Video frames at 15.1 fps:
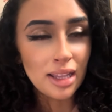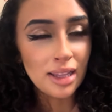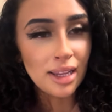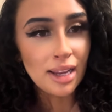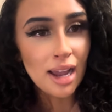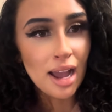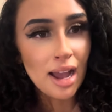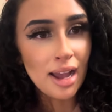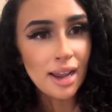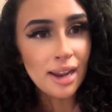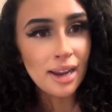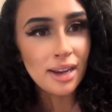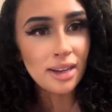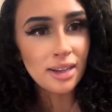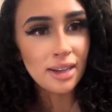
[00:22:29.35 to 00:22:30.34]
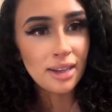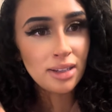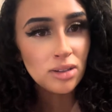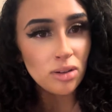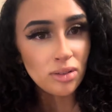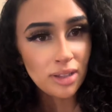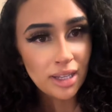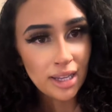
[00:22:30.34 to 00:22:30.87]
like I
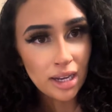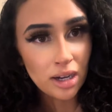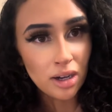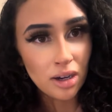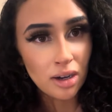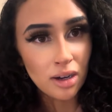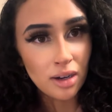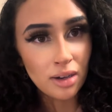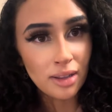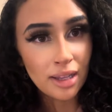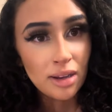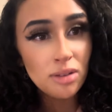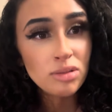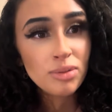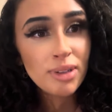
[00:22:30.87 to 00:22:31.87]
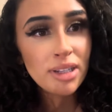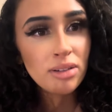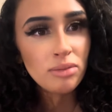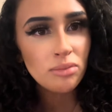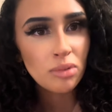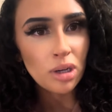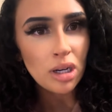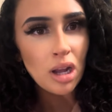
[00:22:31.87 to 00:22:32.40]
totally get her like because we
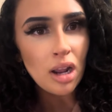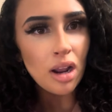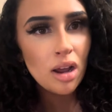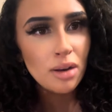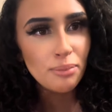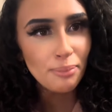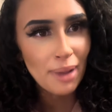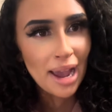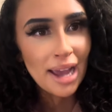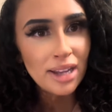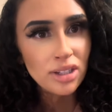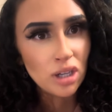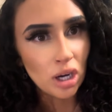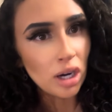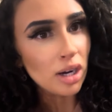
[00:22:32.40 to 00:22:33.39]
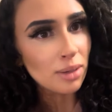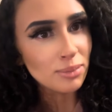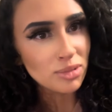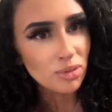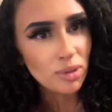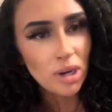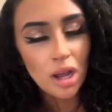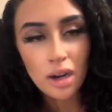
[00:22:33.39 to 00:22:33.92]
we're not on bad terms,
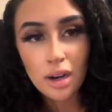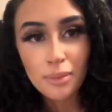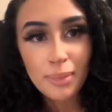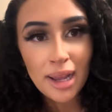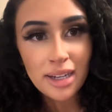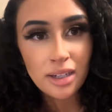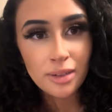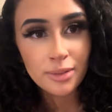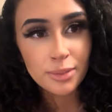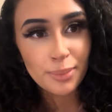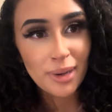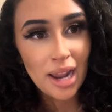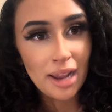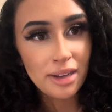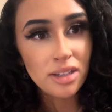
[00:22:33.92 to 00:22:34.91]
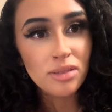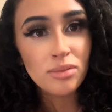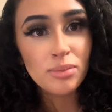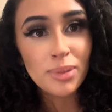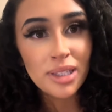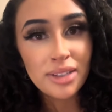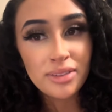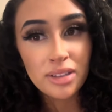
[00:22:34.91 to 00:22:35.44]
we're not on bad terms, but I do
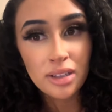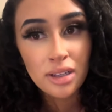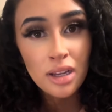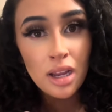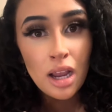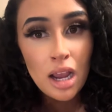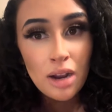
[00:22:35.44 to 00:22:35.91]
believe the